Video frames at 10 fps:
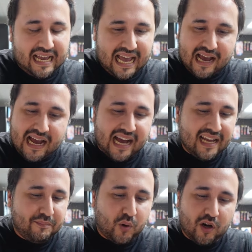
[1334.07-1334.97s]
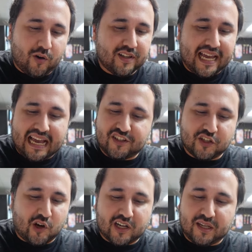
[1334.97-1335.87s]
I, I bought all the Ashen
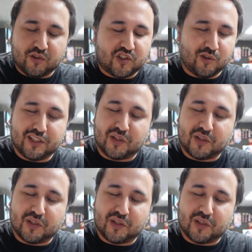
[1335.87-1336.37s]
cards. I was so Ashen.